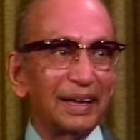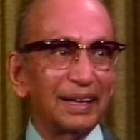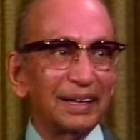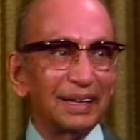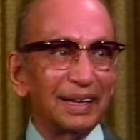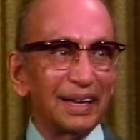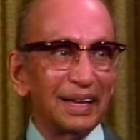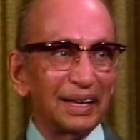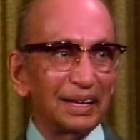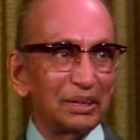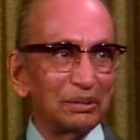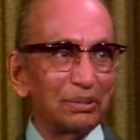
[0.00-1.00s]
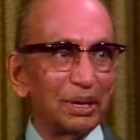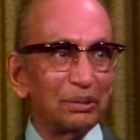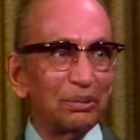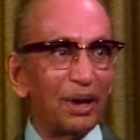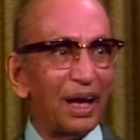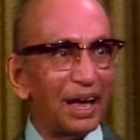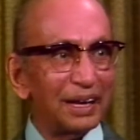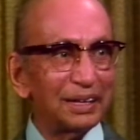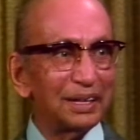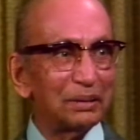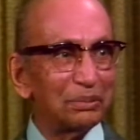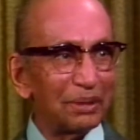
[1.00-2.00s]
the one who asks
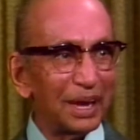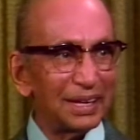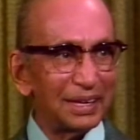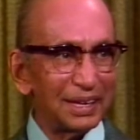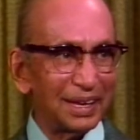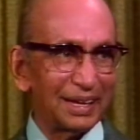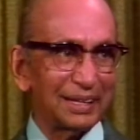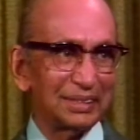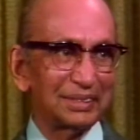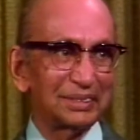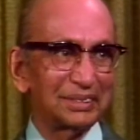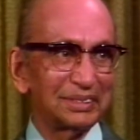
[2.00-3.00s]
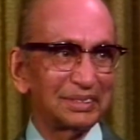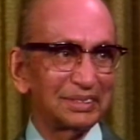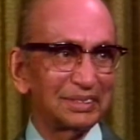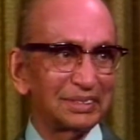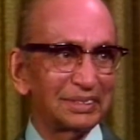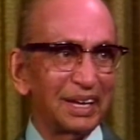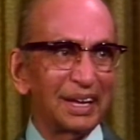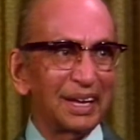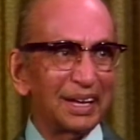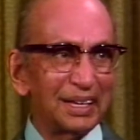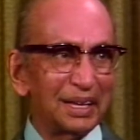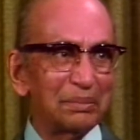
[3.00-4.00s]
the question
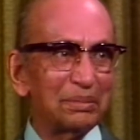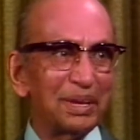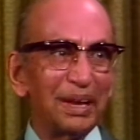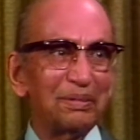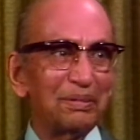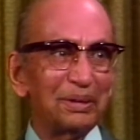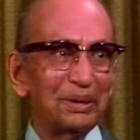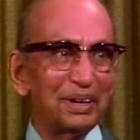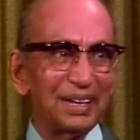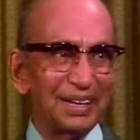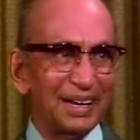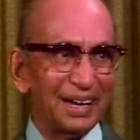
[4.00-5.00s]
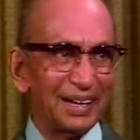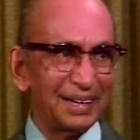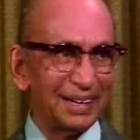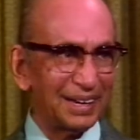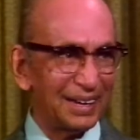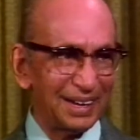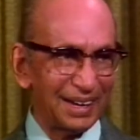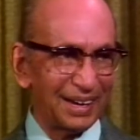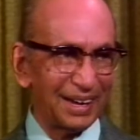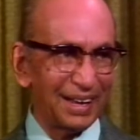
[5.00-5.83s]
is himself not a statistician